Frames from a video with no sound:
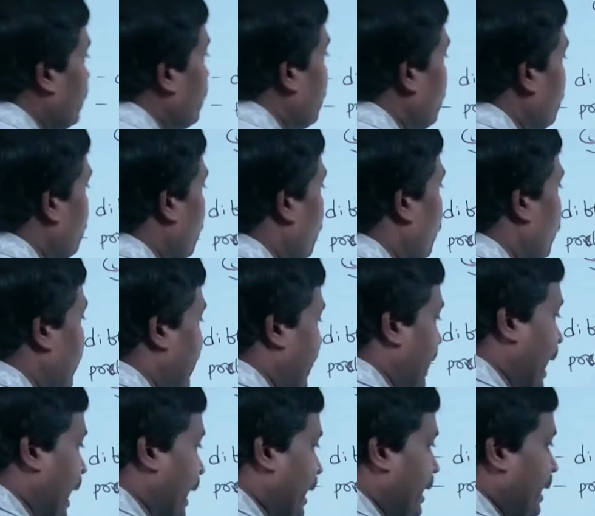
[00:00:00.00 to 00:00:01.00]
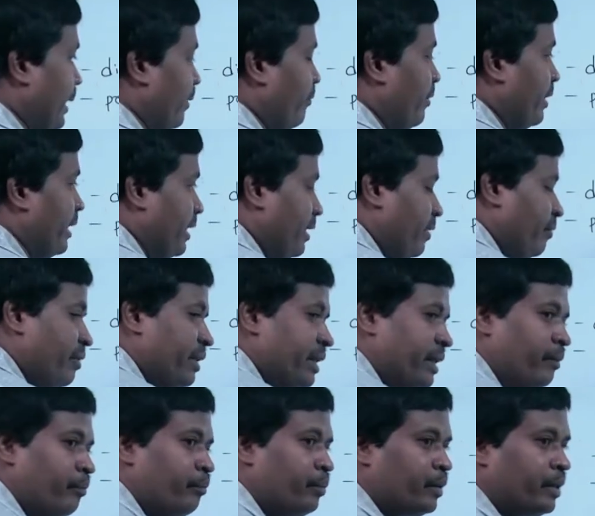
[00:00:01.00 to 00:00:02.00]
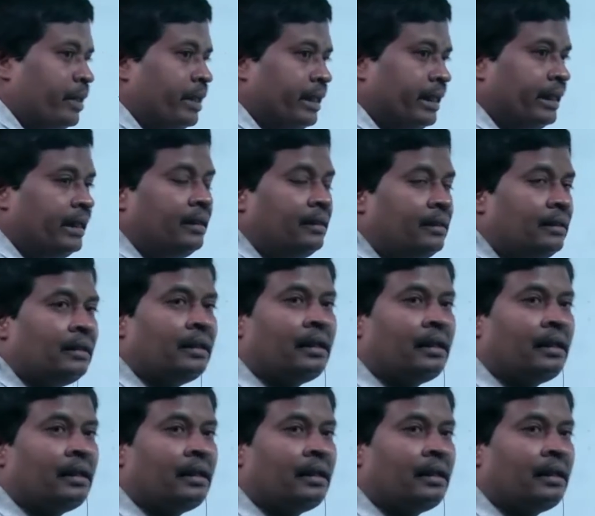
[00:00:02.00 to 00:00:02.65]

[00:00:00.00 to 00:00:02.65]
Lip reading: So trachea, very important.